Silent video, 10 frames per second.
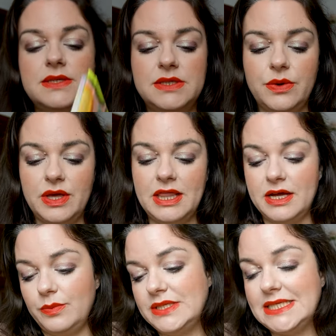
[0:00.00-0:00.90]
So
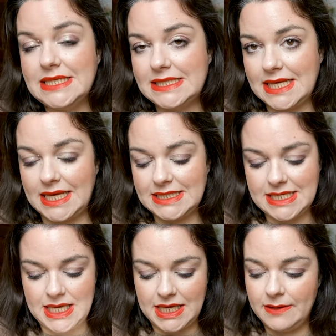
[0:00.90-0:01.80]
that was
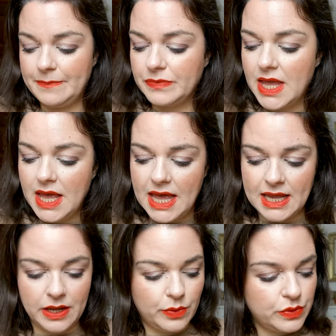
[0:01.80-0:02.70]
exciting.
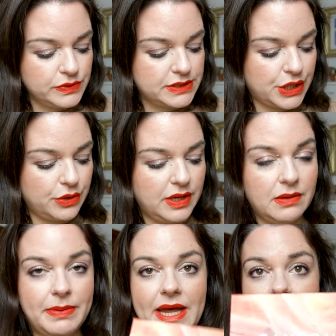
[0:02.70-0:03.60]
And I also
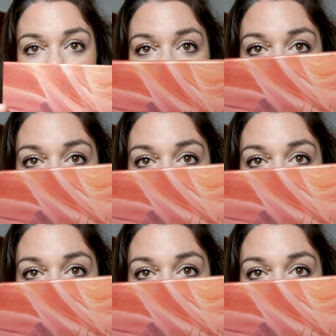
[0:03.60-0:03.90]
hit pan in the